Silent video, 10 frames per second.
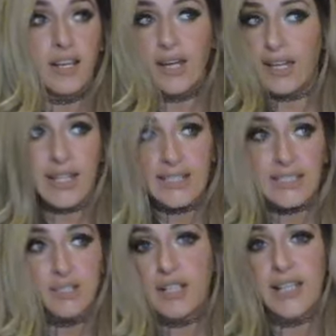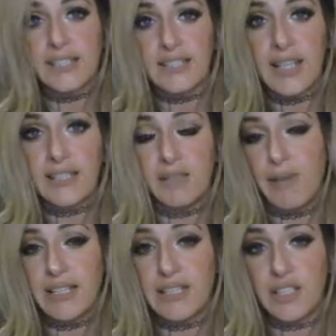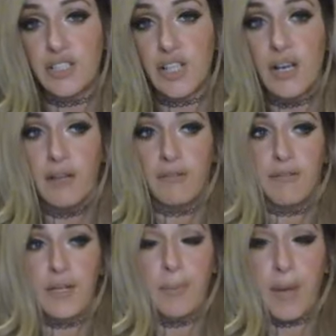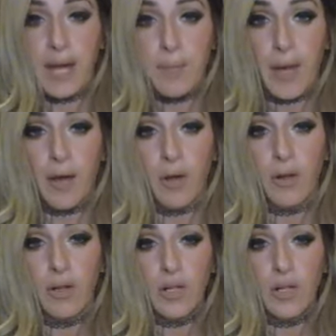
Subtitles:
and he still hasn't sent a message via PayPal